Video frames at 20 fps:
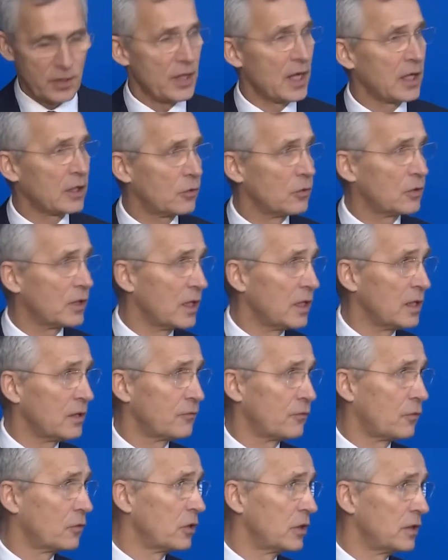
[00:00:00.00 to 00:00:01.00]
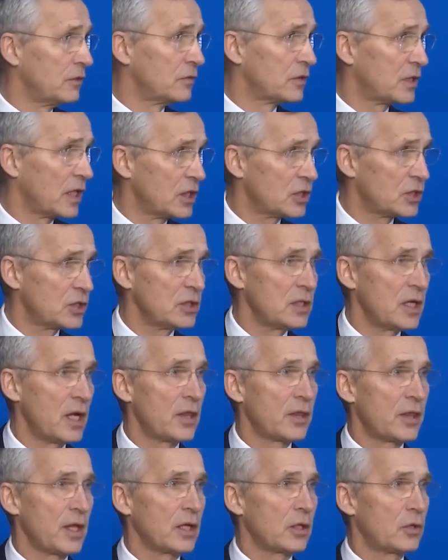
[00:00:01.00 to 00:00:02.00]
thank you again for your invitation,
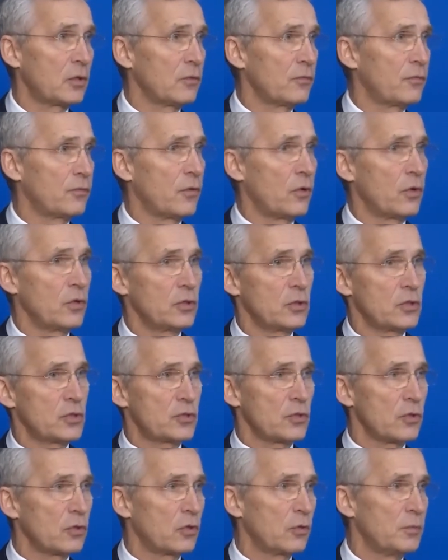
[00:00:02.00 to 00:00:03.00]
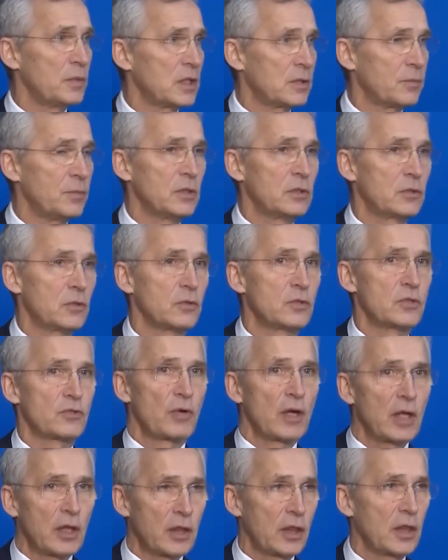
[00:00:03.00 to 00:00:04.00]
and thank you for your strong commitment to
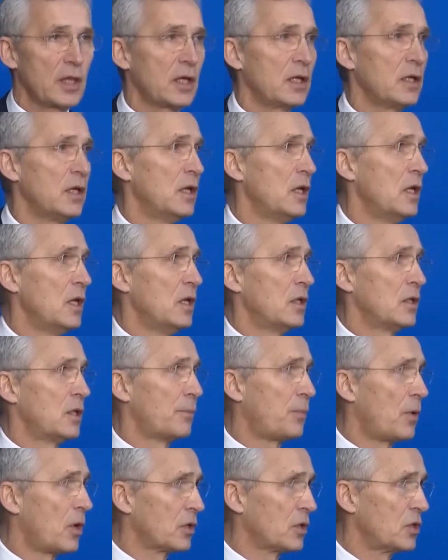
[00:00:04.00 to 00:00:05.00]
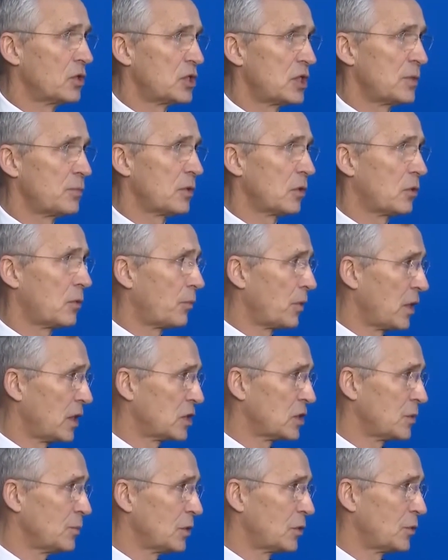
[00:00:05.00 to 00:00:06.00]
strengthening the partnership, the
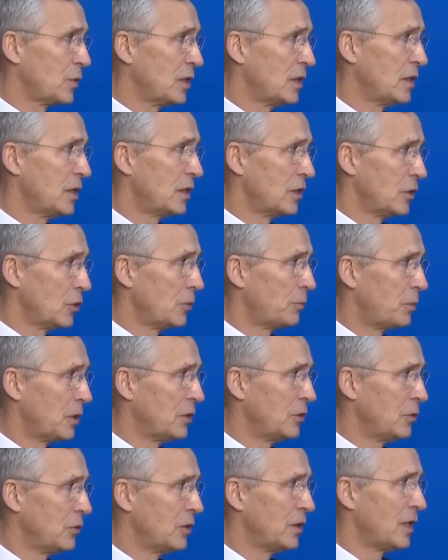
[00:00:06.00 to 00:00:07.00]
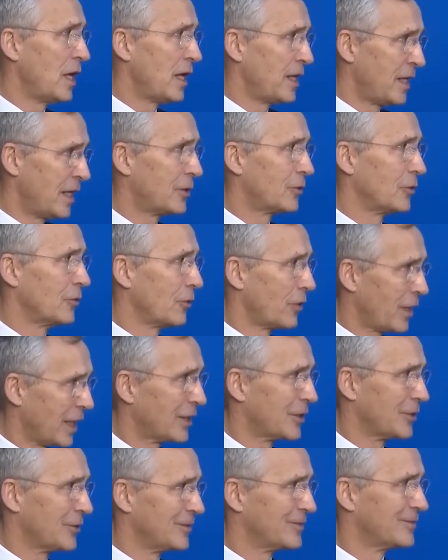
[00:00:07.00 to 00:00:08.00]
cooperation between the European Union and NATO.
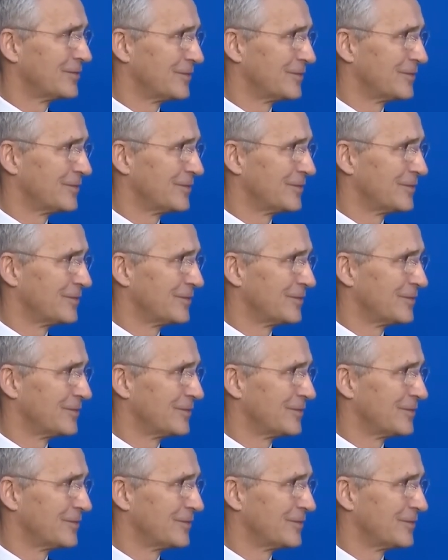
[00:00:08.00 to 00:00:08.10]
Thank you.